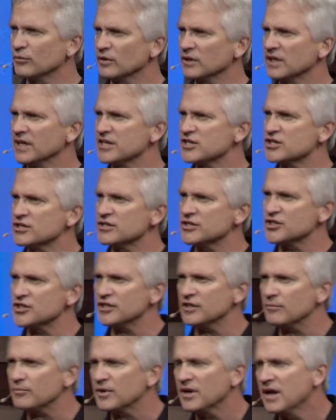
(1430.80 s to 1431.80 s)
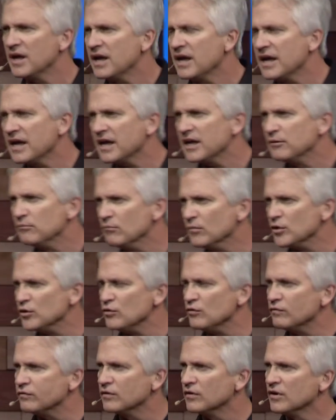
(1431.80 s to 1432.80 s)
a relationship and
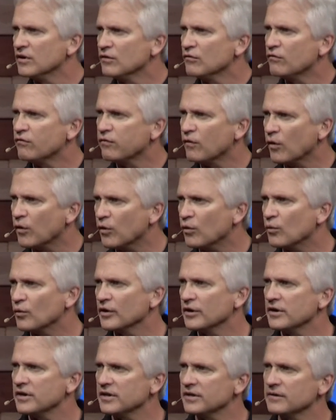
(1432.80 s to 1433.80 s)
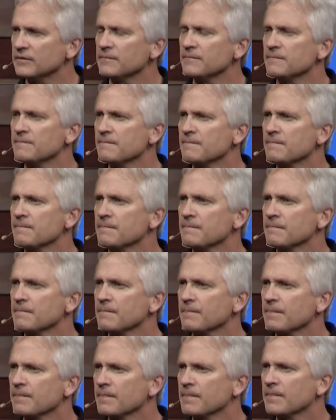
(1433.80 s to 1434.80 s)
move forward.
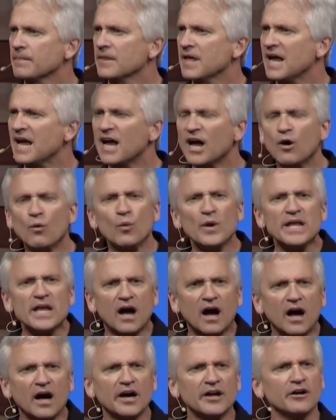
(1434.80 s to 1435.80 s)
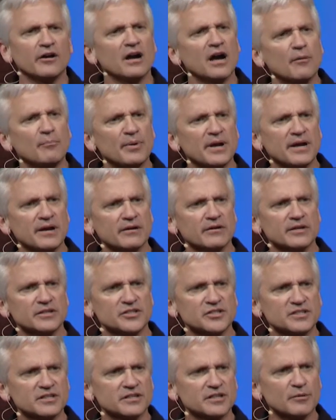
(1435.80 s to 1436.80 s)
How we honor our
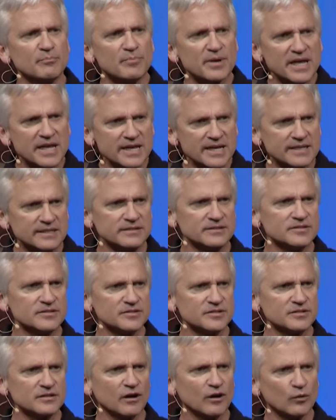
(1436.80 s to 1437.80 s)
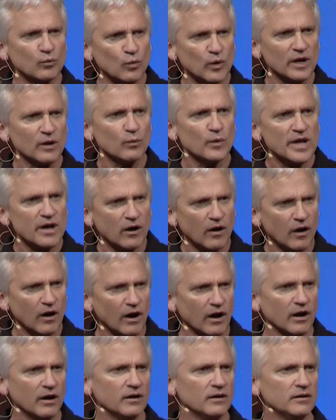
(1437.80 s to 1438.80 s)
parents depends on where we
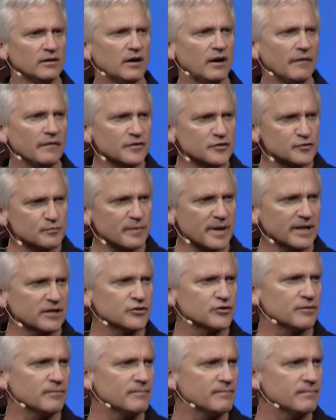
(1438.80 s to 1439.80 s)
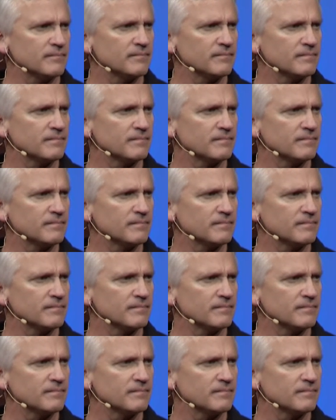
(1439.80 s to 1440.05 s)
are on the spectrum.